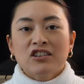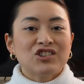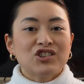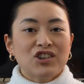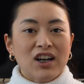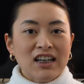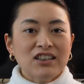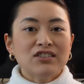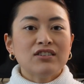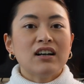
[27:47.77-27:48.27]

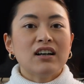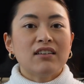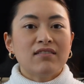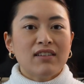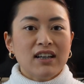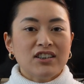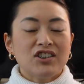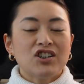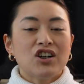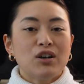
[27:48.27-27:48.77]
try to
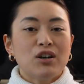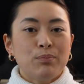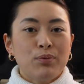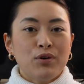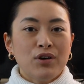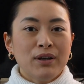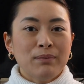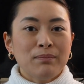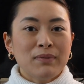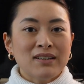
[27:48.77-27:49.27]
arrange your
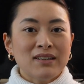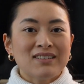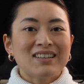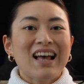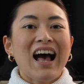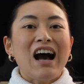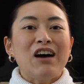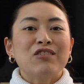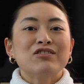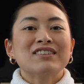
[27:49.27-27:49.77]
appointments
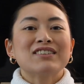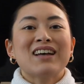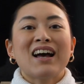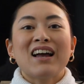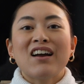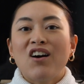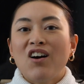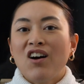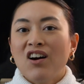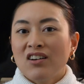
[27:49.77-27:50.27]

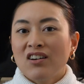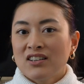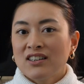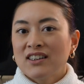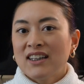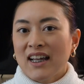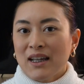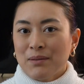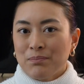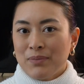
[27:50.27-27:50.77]
outside
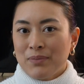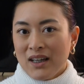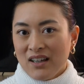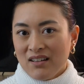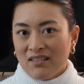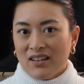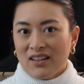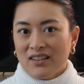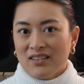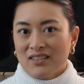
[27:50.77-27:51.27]
holiday
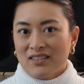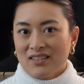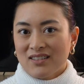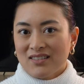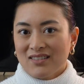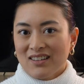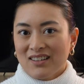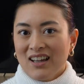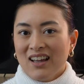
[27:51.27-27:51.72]
periods.